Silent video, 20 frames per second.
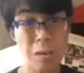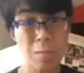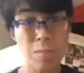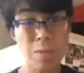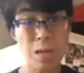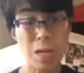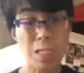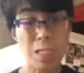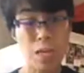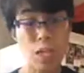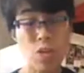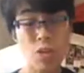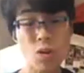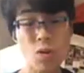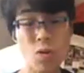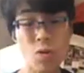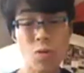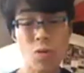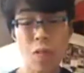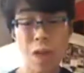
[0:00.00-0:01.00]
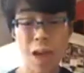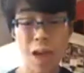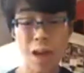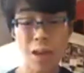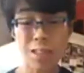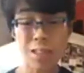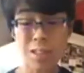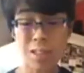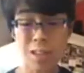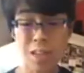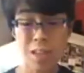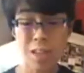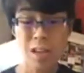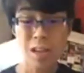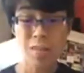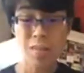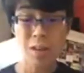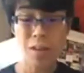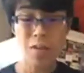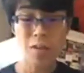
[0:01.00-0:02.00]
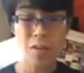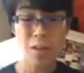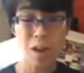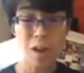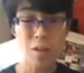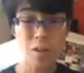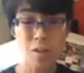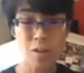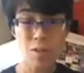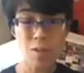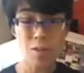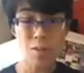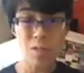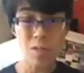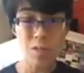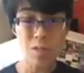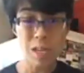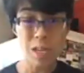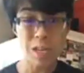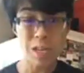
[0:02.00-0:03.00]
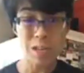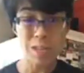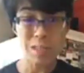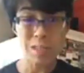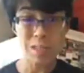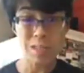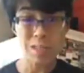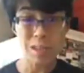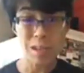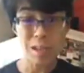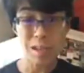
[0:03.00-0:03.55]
because I know that if I follow things,